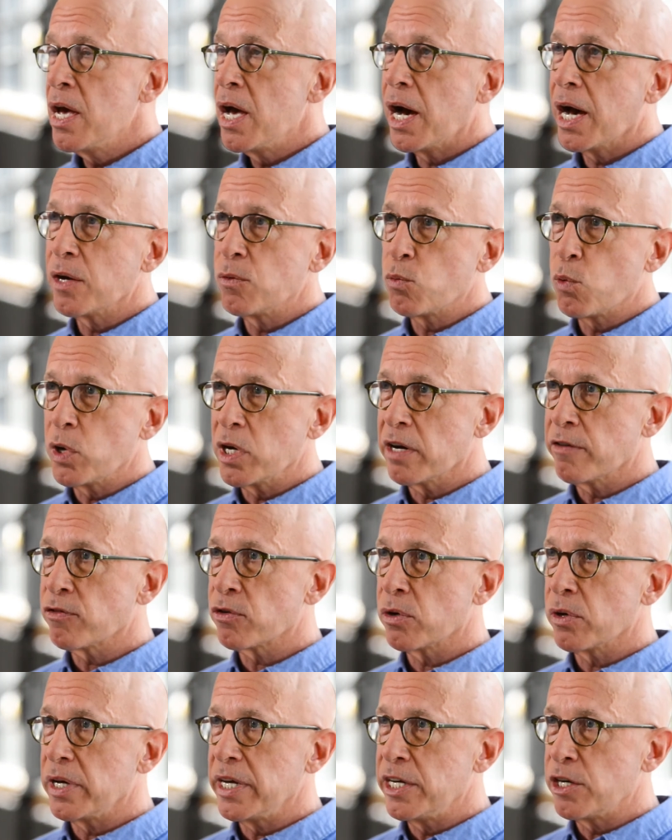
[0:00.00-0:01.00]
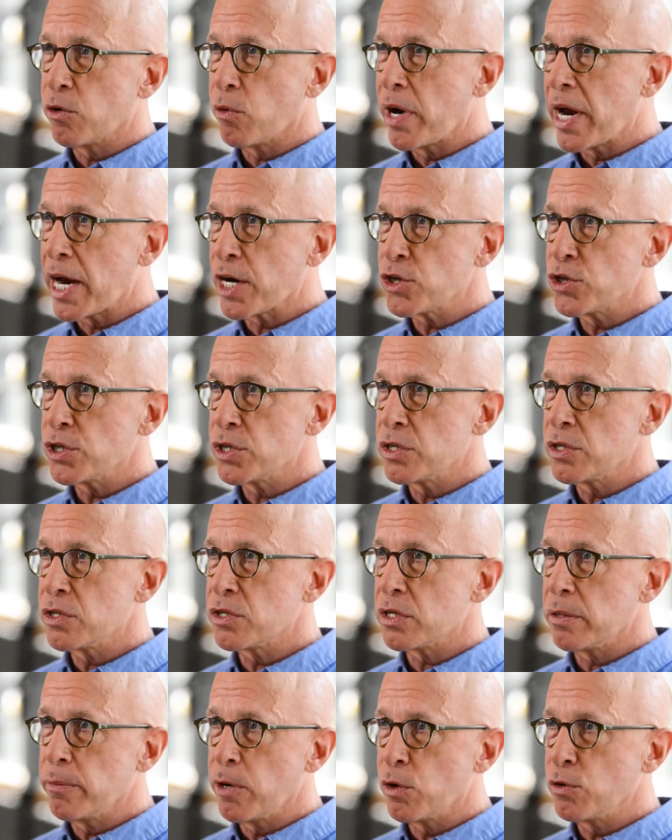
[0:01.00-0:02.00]
on whatever
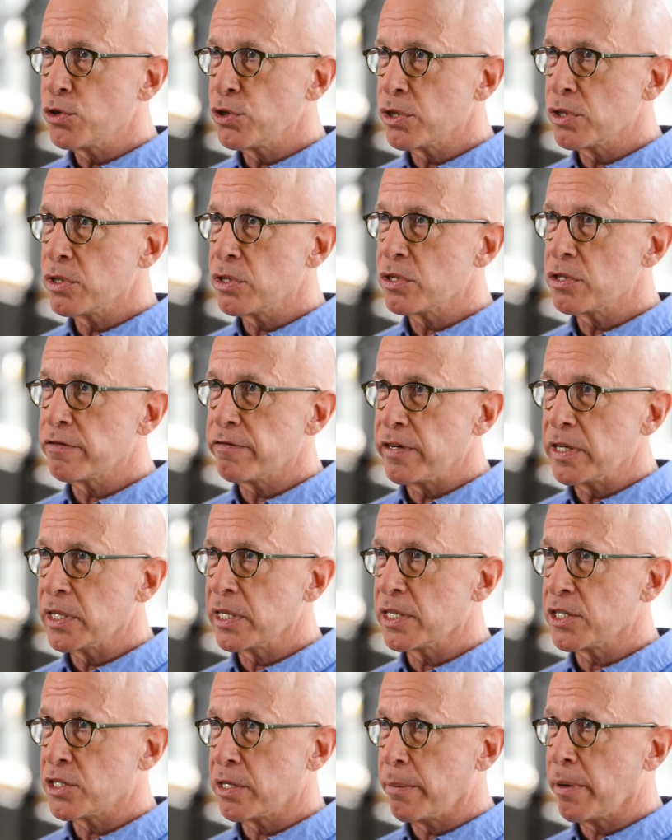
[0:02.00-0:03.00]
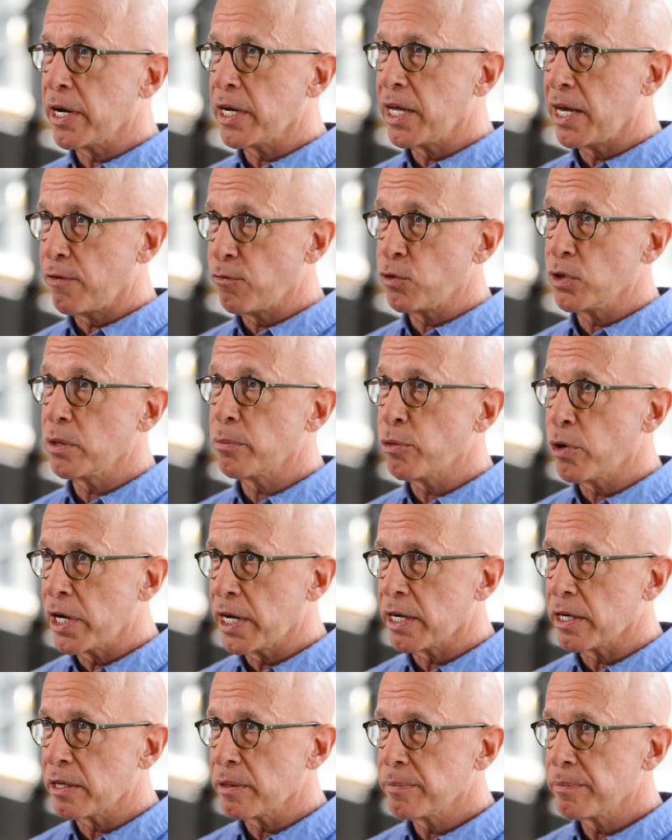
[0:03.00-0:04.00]
interactions, emotions, feelings they might have with the
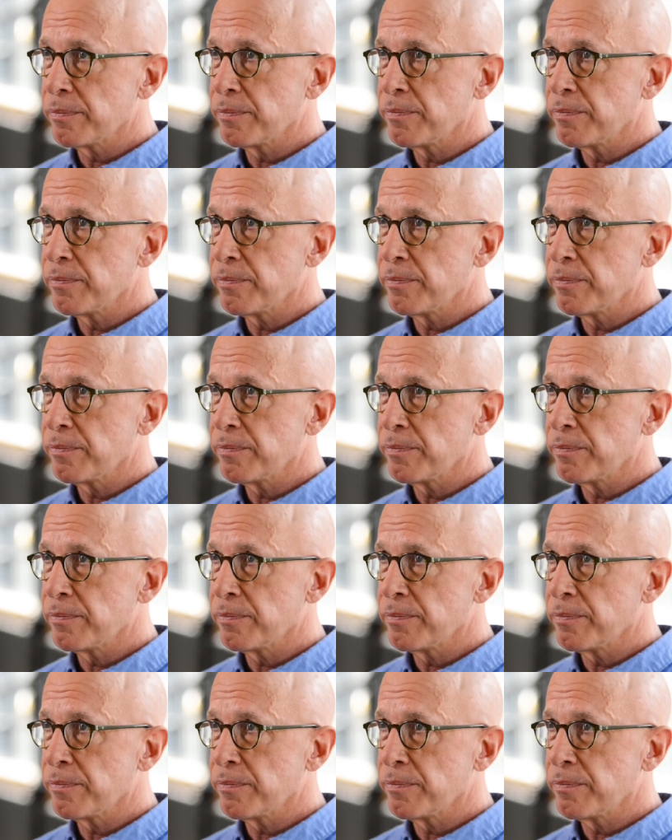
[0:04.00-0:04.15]
brand.